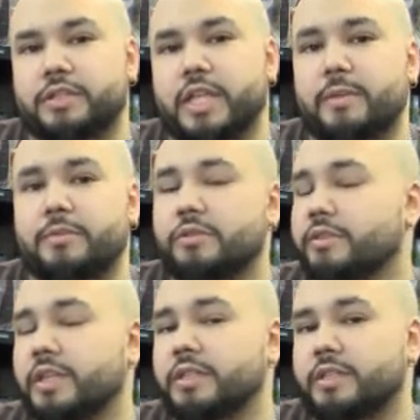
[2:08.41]
Sam
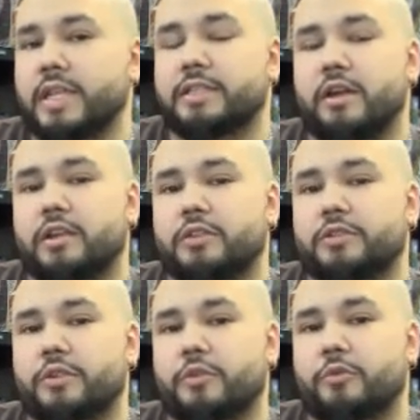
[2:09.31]
Dugans is
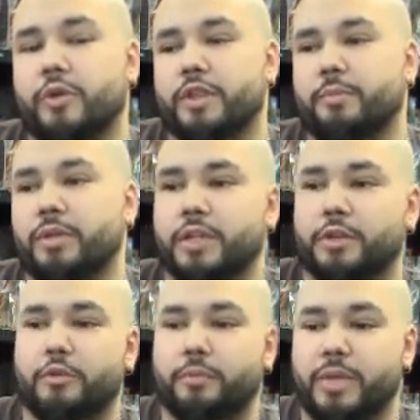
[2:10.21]
also one of the
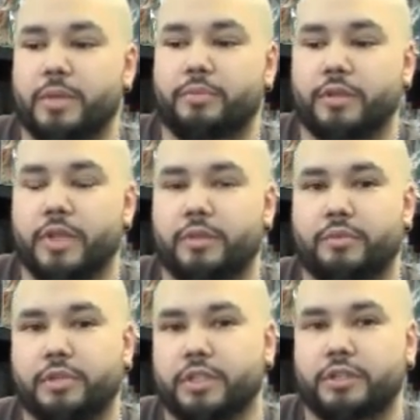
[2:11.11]
political people in the
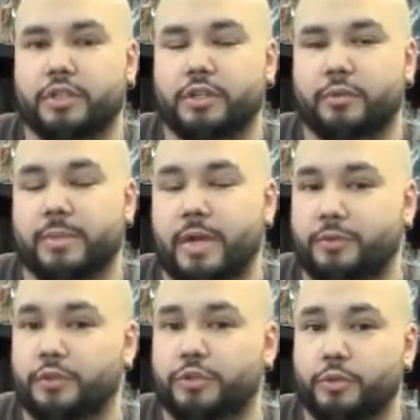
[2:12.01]
book that you're going to read about.
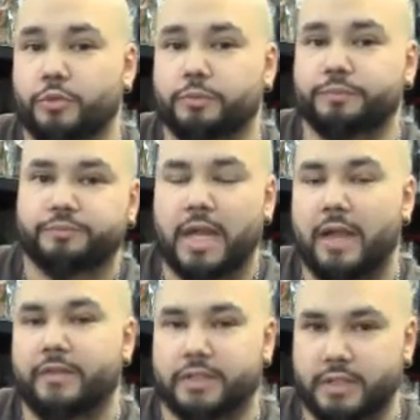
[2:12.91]
There are two,
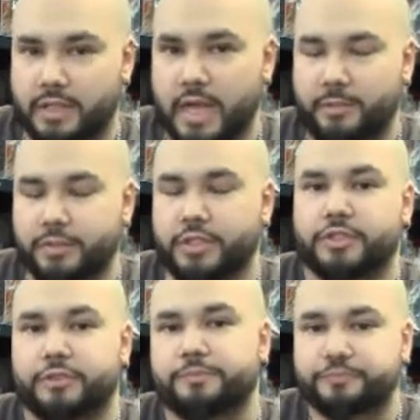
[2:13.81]
obviously, competition.